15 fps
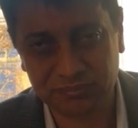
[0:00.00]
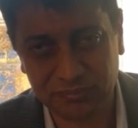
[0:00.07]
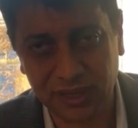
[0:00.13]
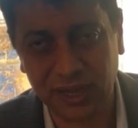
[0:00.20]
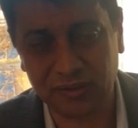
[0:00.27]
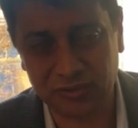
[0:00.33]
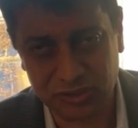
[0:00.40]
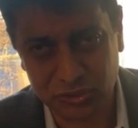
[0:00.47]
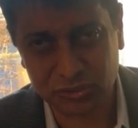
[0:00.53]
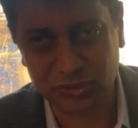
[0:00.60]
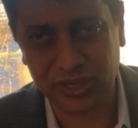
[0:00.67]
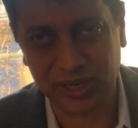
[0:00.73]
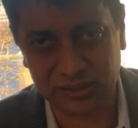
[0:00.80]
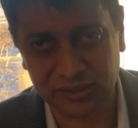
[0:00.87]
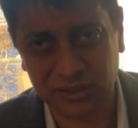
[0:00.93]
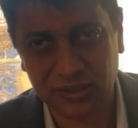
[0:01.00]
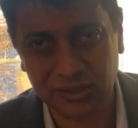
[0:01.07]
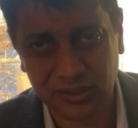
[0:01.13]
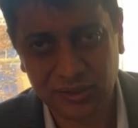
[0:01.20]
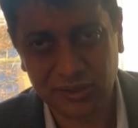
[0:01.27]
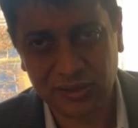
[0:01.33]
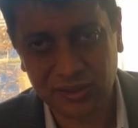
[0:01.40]
I will do that
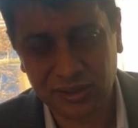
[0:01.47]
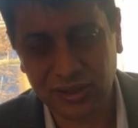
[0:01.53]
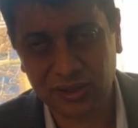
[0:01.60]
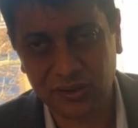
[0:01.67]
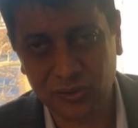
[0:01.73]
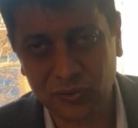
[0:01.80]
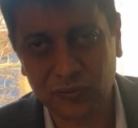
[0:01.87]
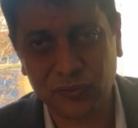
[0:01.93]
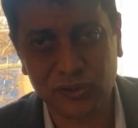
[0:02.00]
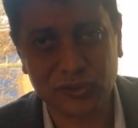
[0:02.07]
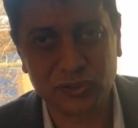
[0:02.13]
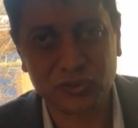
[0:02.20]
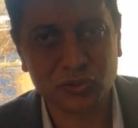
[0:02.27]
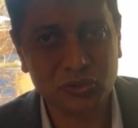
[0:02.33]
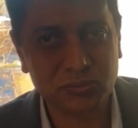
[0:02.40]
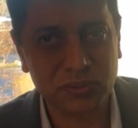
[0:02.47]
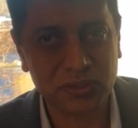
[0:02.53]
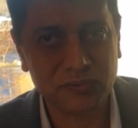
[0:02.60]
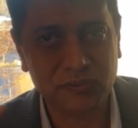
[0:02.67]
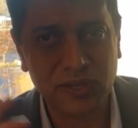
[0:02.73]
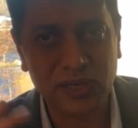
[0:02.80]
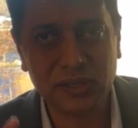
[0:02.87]
hopefully soon. But
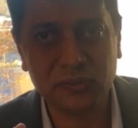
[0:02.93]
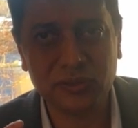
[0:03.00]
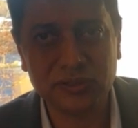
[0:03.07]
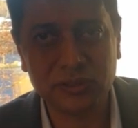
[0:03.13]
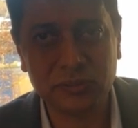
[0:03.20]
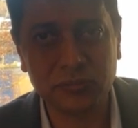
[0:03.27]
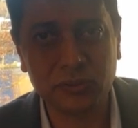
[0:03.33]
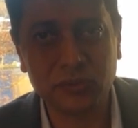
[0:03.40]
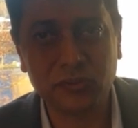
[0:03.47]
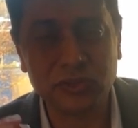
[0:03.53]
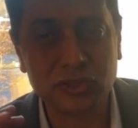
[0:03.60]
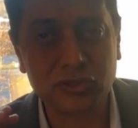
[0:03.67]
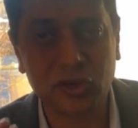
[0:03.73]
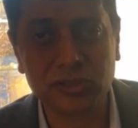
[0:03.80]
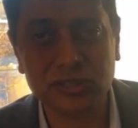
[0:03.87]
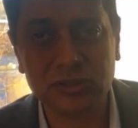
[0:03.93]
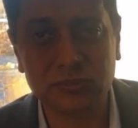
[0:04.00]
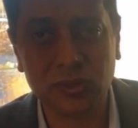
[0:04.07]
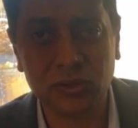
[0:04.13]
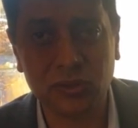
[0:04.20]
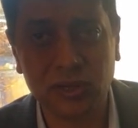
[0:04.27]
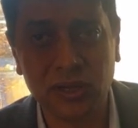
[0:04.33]
Feeling Good is a book which talks
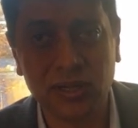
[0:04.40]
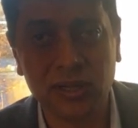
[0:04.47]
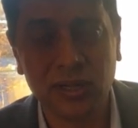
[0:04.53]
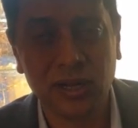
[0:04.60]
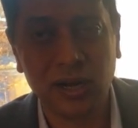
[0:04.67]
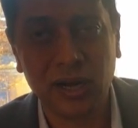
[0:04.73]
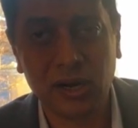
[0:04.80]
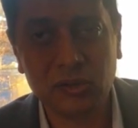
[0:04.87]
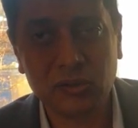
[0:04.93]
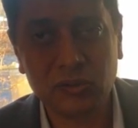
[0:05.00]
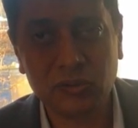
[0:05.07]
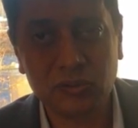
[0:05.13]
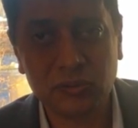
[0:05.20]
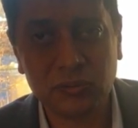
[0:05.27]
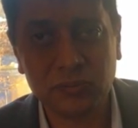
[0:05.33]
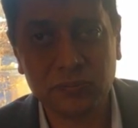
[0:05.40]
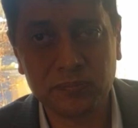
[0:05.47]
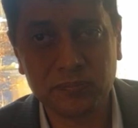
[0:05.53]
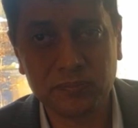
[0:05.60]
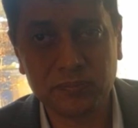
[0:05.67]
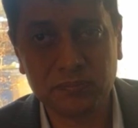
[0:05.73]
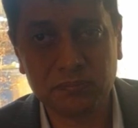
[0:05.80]
about how to
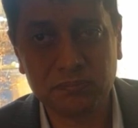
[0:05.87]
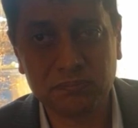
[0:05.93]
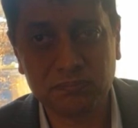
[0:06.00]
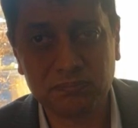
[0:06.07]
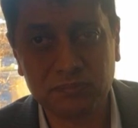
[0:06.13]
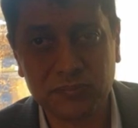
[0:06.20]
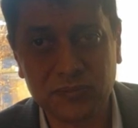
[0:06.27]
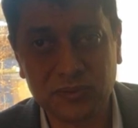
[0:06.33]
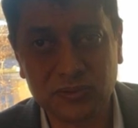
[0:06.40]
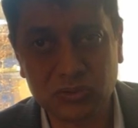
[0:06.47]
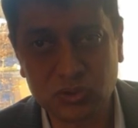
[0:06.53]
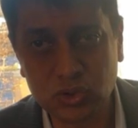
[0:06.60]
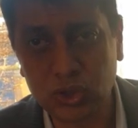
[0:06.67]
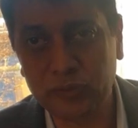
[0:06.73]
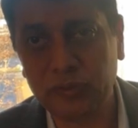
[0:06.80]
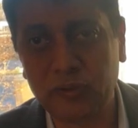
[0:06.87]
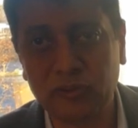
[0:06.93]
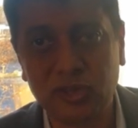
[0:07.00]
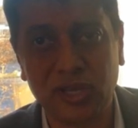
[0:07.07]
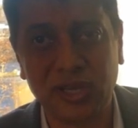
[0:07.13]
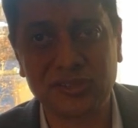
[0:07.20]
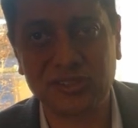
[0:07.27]
do away
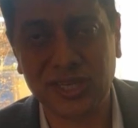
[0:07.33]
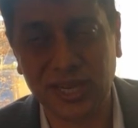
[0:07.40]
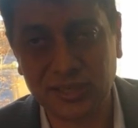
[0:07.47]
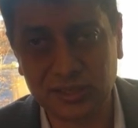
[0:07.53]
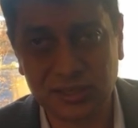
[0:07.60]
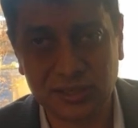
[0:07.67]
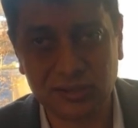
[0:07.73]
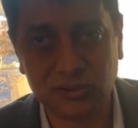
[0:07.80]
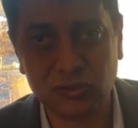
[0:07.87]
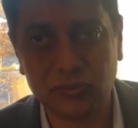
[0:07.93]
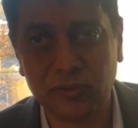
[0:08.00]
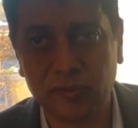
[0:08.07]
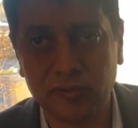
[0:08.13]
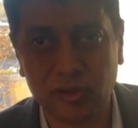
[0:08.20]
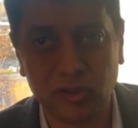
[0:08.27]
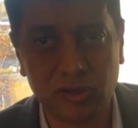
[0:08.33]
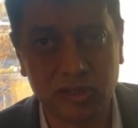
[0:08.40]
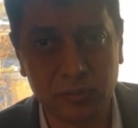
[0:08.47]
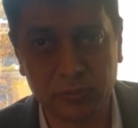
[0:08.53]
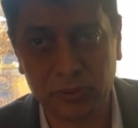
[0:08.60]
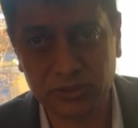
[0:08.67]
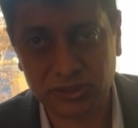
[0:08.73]
with anxiety, do away with your
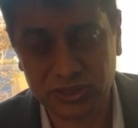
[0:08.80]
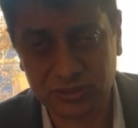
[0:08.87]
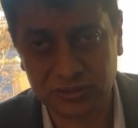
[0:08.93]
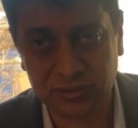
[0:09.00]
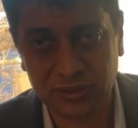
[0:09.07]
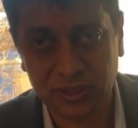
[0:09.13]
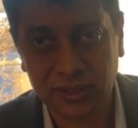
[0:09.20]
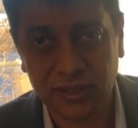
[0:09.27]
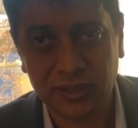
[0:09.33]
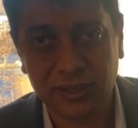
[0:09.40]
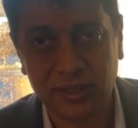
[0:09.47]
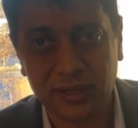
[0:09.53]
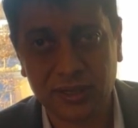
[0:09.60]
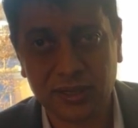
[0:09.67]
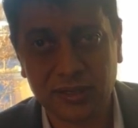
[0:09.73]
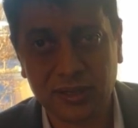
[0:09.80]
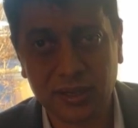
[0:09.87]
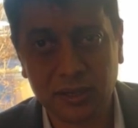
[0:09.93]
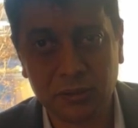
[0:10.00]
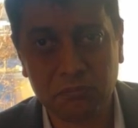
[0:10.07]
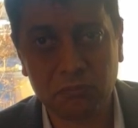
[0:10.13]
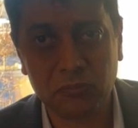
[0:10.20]
depression in
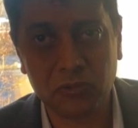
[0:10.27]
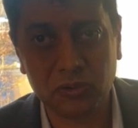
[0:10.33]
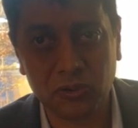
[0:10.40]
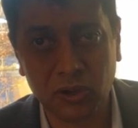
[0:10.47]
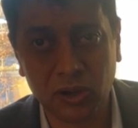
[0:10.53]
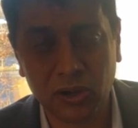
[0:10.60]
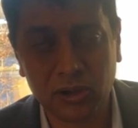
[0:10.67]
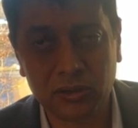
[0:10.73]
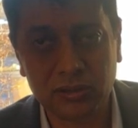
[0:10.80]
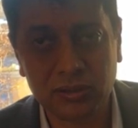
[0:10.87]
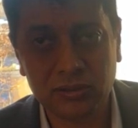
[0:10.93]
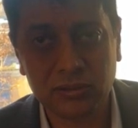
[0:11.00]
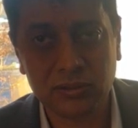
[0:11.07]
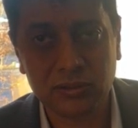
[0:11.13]
a non-medicine